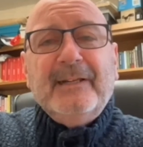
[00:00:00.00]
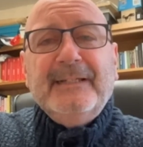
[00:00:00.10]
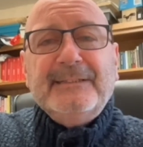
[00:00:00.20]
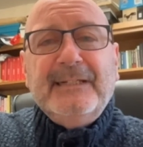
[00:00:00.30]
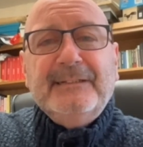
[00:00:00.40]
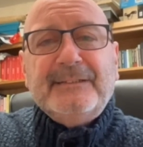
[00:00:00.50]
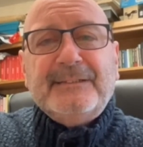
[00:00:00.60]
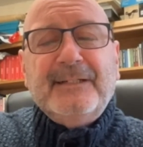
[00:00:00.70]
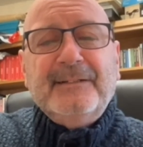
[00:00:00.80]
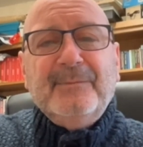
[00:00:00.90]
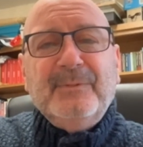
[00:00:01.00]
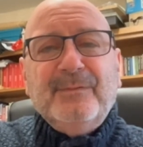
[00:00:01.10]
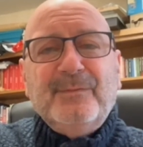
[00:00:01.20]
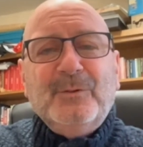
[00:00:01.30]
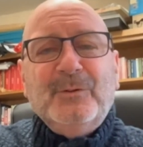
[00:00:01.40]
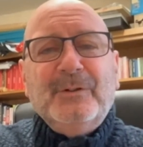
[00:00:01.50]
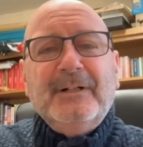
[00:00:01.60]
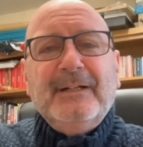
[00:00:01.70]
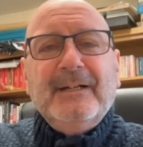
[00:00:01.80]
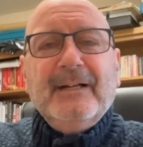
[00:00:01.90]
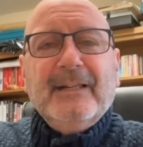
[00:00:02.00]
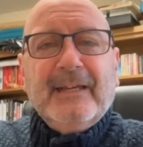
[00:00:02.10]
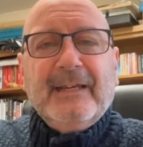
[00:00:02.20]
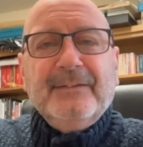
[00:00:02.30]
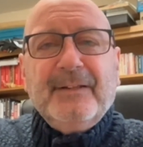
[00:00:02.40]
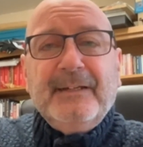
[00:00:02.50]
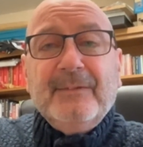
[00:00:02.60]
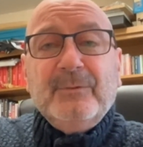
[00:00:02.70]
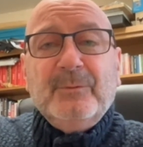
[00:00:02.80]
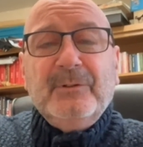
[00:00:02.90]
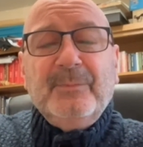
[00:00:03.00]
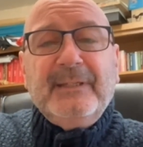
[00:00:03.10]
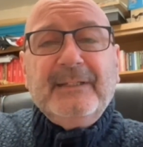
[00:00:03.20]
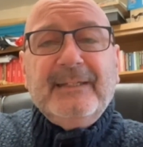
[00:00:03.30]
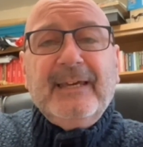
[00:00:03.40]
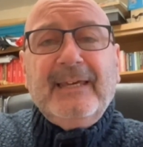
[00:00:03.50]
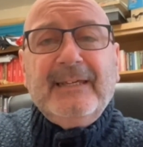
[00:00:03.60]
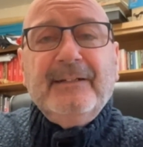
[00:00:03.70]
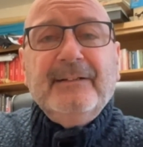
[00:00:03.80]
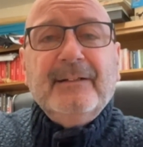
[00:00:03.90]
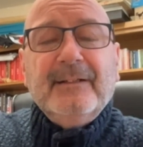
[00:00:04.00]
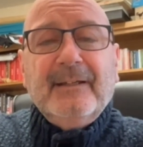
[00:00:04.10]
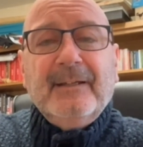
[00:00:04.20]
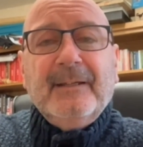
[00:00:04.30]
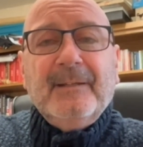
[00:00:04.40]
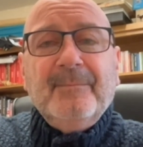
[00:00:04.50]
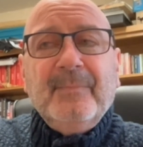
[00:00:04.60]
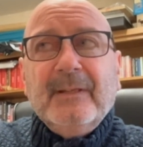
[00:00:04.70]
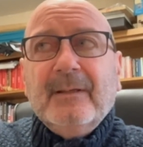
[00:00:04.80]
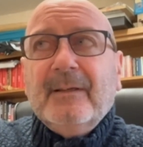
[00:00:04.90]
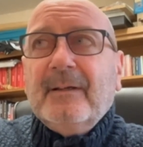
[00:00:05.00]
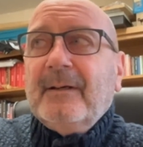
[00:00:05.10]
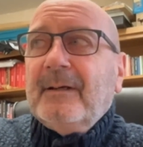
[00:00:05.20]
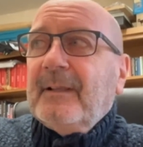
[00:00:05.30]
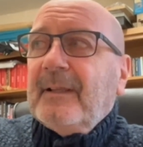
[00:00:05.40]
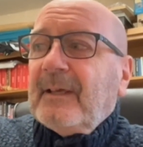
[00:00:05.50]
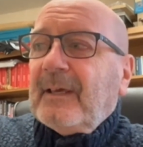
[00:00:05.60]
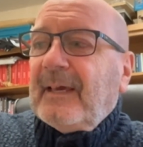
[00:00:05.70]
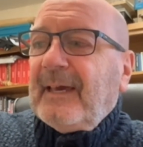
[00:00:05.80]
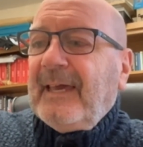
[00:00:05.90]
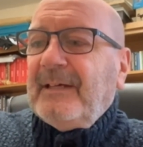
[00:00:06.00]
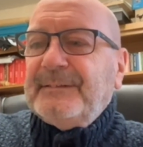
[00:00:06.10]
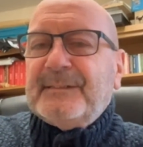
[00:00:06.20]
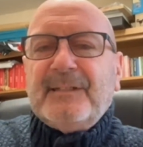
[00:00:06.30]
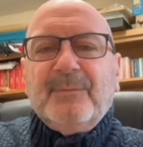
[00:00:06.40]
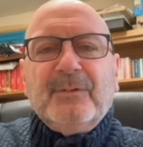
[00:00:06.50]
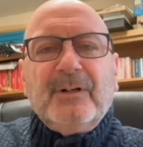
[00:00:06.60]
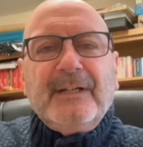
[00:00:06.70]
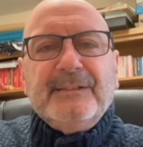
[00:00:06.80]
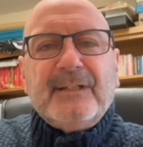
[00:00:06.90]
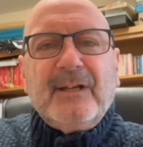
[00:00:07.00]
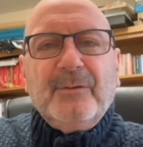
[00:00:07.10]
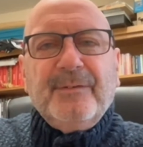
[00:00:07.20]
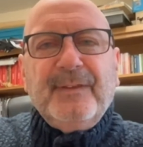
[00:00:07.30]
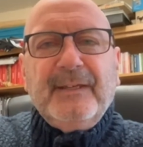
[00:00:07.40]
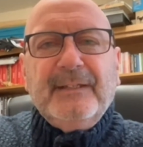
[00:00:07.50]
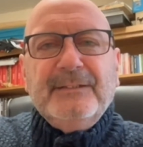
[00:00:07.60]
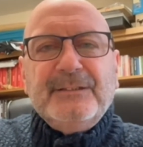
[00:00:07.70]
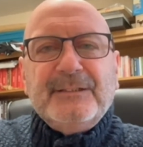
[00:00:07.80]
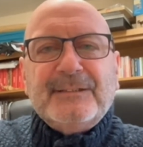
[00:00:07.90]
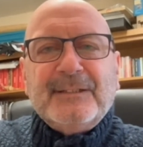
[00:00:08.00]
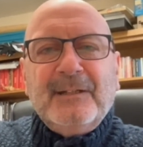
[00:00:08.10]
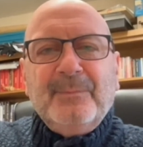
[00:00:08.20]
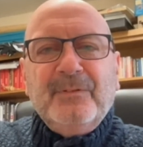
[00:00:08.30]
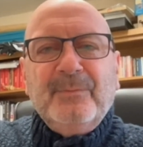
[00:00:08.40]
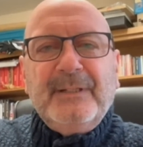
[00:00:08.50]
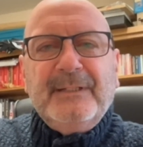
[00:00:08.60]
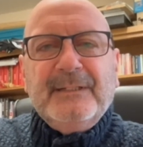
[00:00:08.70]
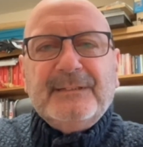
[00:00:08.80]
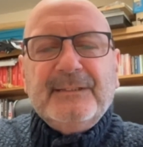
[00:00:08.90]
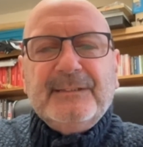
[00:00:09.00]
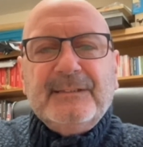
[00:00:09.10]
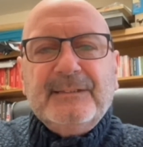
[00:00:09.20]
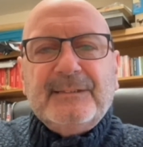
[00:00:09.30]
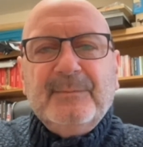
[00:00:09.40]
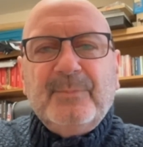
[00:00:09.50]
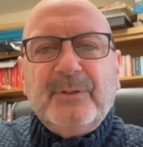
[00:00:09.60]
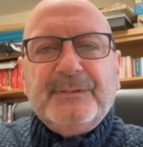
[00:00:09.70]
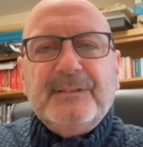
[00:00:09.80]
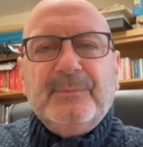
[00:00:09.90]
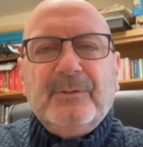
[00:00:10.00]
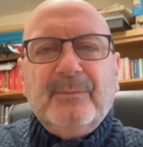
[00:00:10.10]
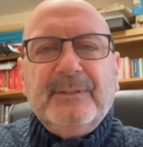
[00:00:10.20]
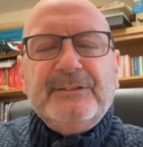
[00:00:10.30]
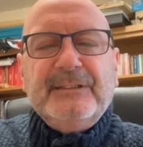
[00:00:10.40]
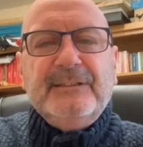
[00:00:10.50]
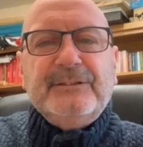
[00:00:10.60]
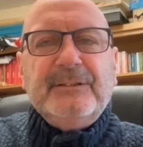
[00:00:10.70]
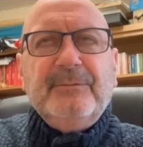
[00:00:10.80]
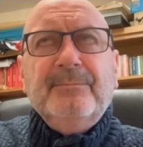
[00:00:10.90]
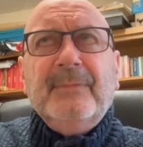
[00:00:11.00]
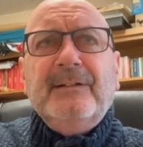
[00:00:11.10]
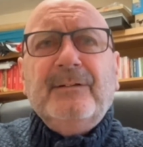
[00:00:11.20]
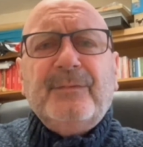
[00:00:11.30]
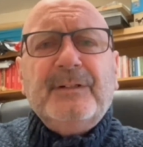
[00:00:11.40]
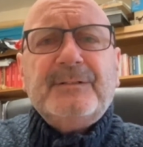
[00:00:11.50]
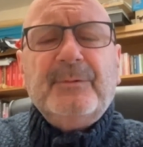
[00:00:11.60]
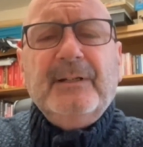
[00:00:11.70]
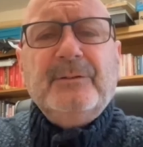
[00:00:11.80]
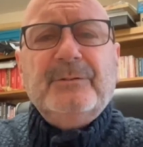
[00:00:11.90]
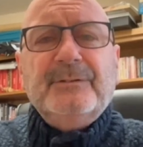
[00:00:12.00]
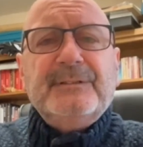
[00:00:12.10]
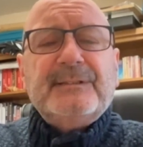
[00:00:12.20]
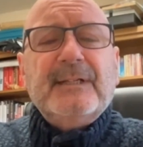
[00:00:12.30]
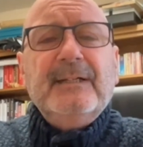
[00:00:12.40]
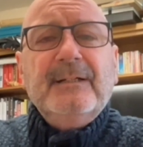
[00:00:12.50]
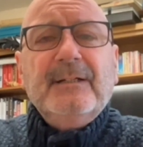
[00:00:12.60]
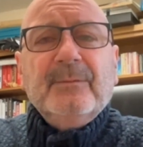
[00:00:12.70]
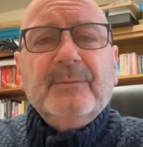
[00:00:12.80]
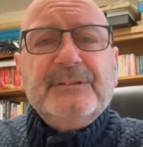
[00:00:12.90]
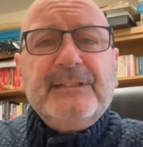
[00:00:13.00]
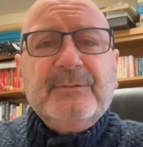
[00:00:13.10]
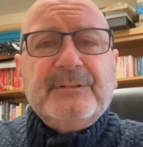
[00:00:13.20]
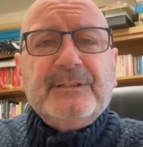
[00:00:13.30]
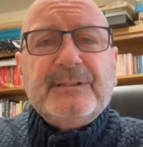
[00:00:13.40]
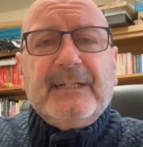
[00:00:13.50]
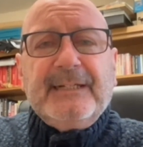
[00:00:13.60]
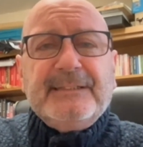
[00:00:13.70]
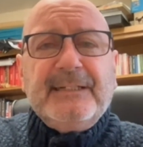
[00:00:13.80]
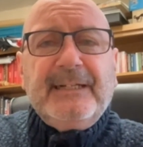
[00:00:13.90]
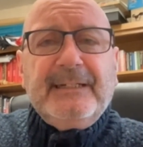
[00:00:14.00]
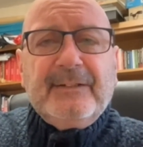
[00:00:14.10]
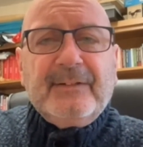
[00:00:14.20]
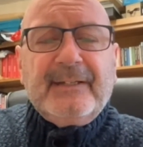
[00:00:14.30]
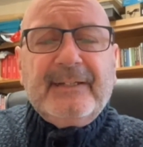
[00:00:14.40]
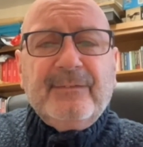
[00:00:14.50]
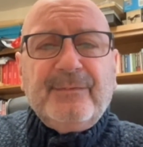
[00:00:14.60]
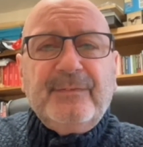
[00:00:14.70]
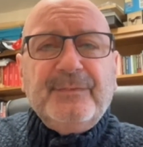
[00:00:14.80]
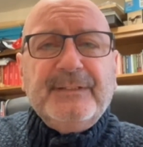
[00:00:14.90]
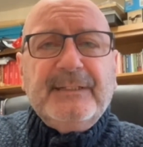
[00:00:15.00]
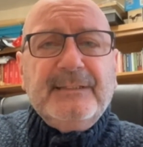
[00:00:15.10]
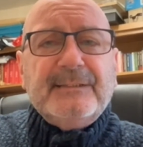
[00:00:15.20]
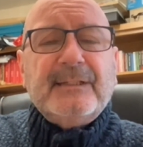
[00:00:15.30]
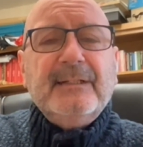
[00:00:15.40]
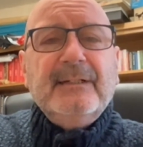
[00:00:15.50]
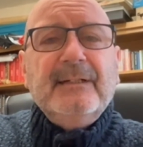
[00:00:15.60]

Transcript: like Tina Turner before, and there never will be again. Um, how to summarize the whole thing in just a couple of minutes? It's it's impossible. I mean, she she made her first records when she was just eighteen in the late fifties,